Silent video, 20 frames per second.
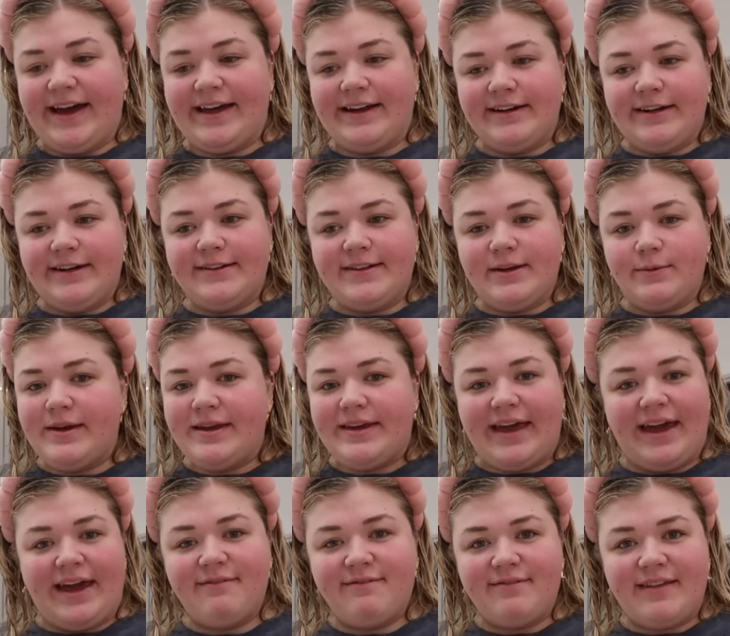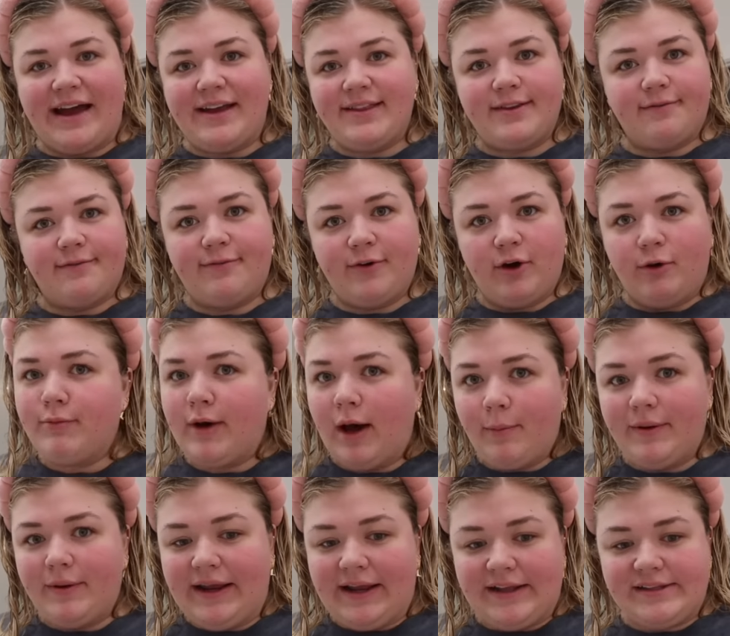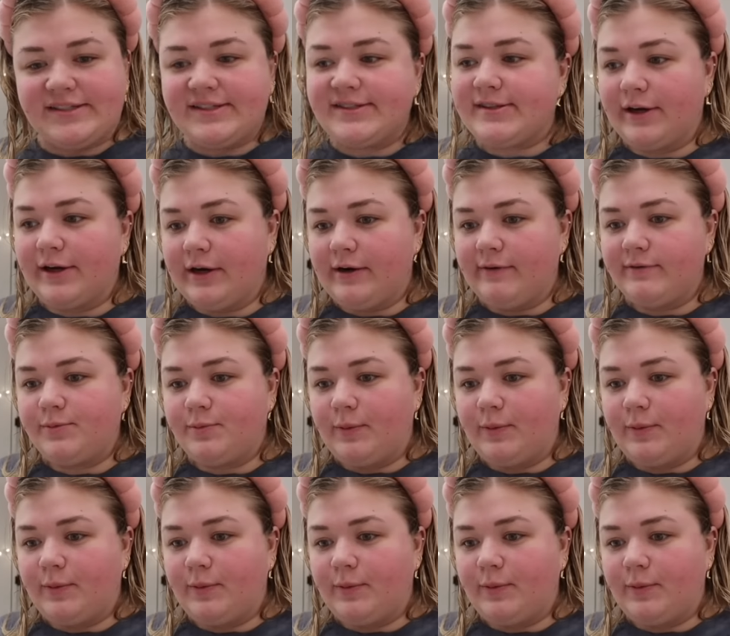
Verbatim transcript: I don't know that we gave that the full moment it deserved,